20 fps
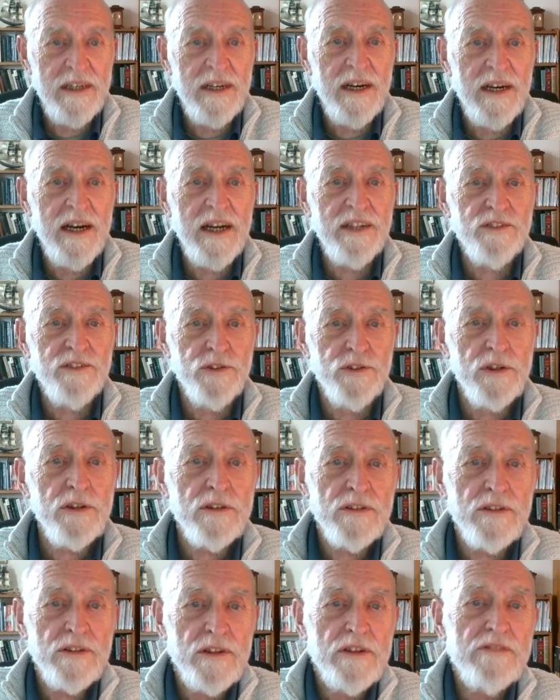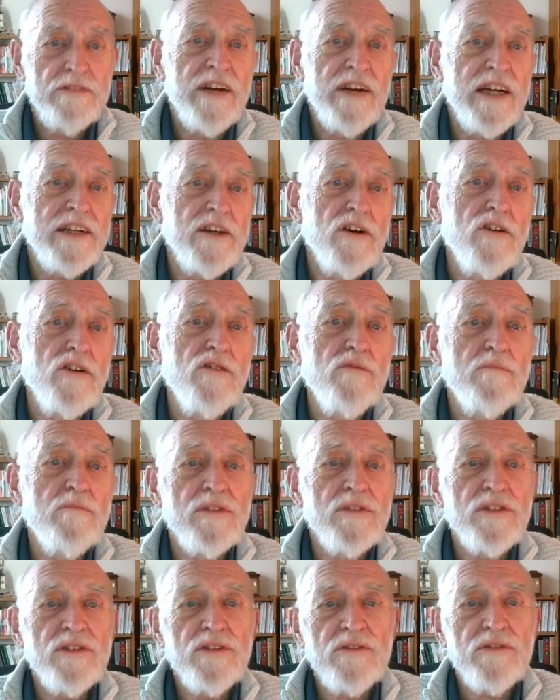I turned and ran
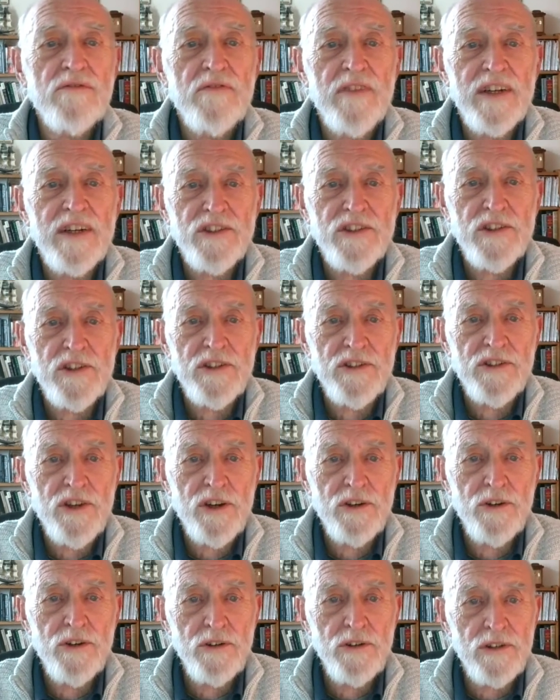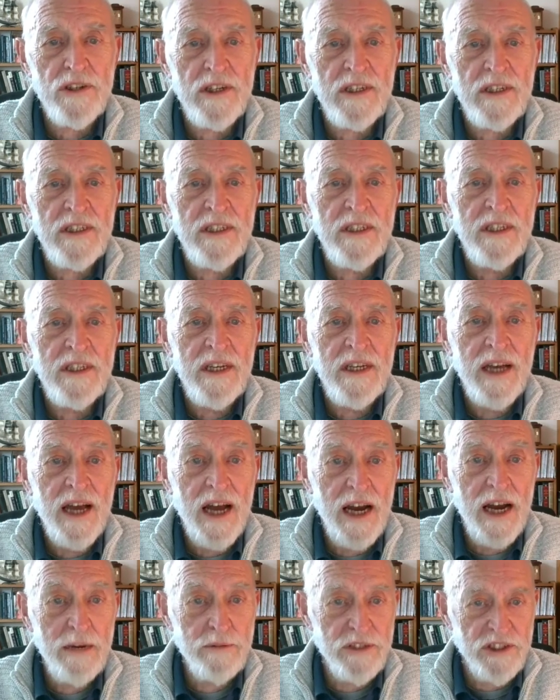home as fast as I could.
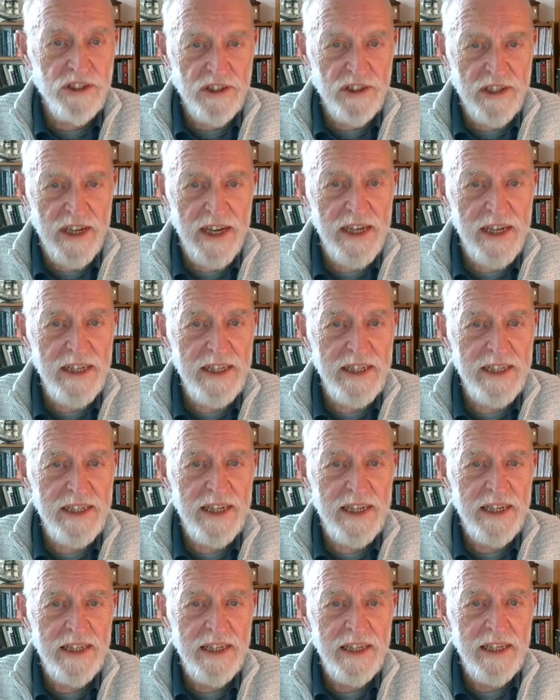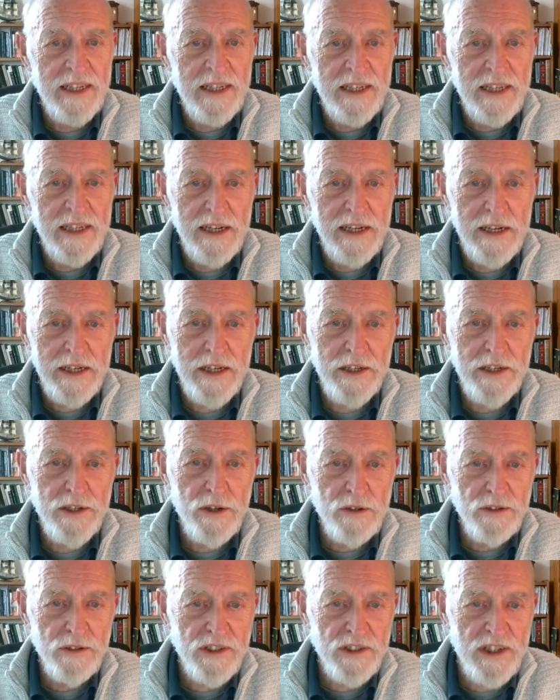I was scared, like a
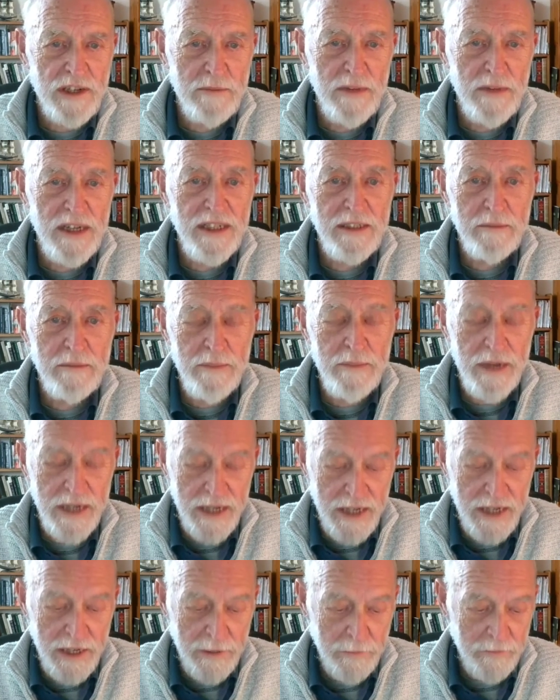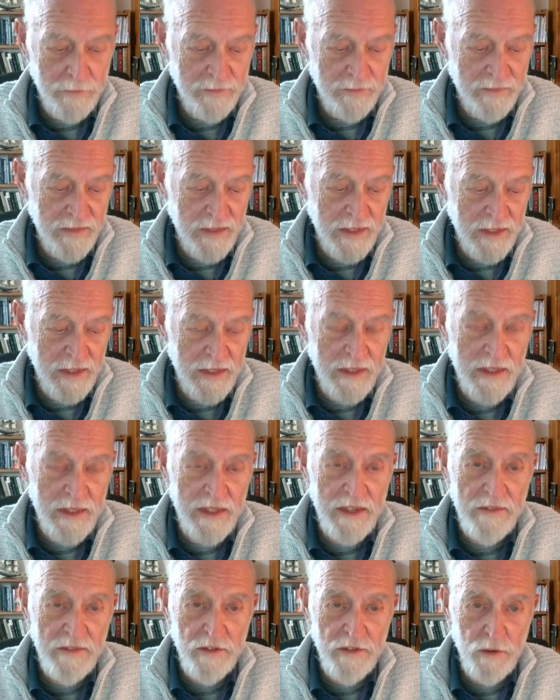youngster might be.
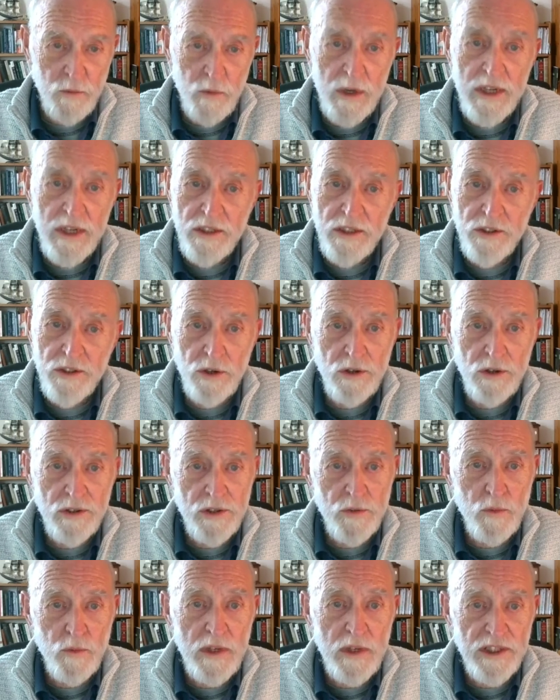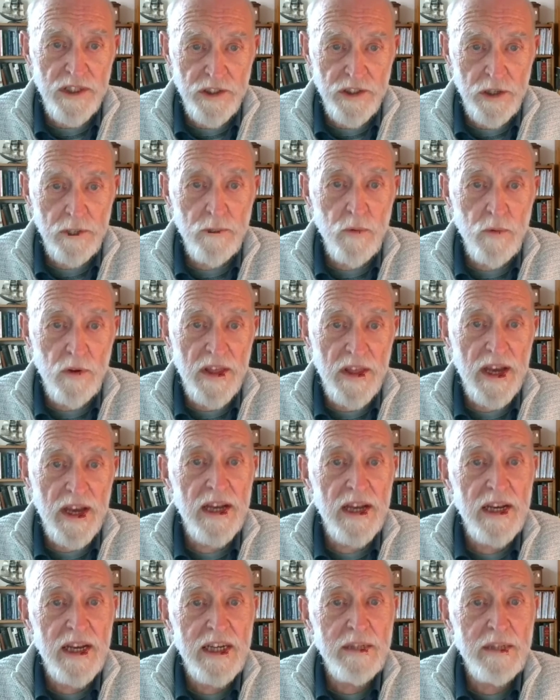If the witch or the wizard were
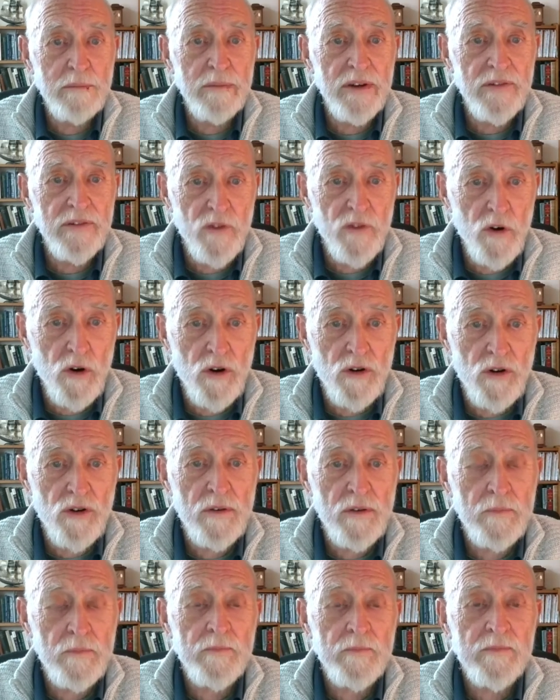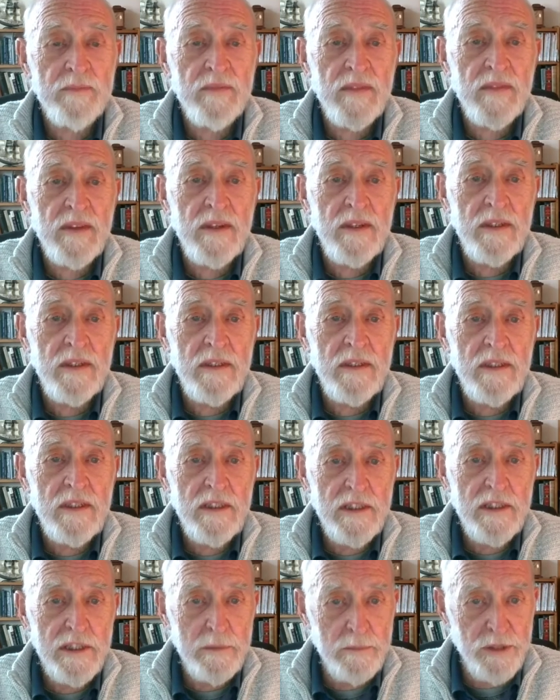there like before,
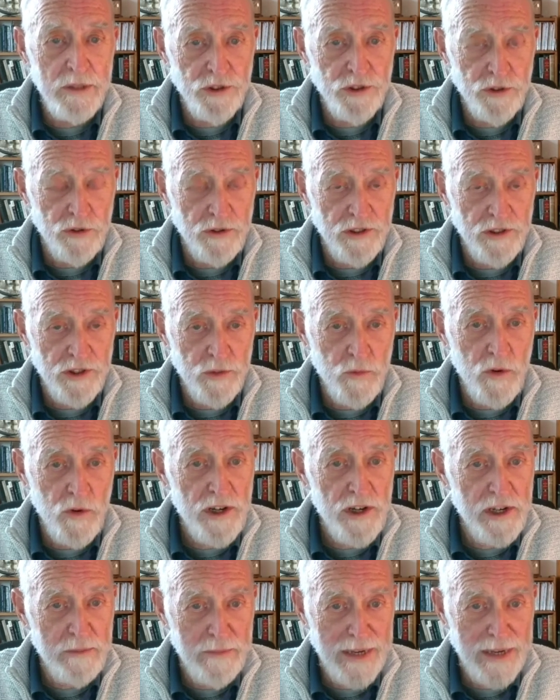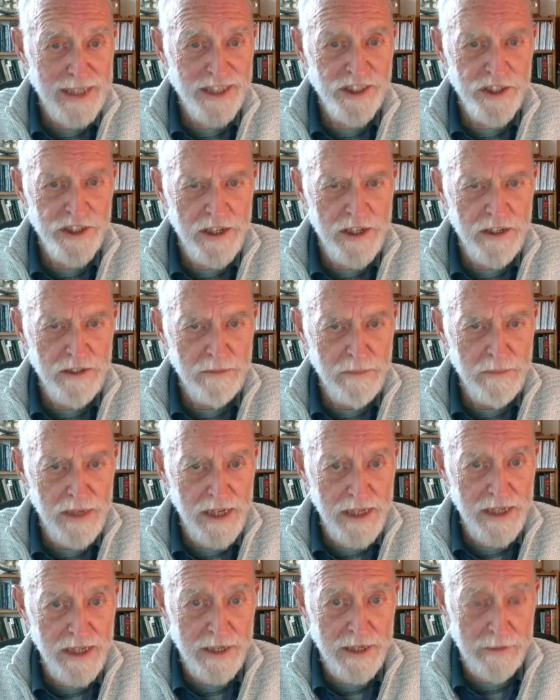they'd be sure to work magic on
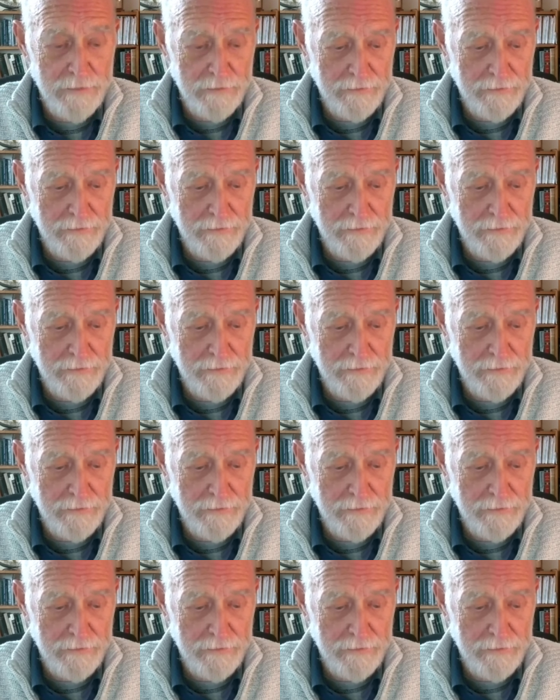me.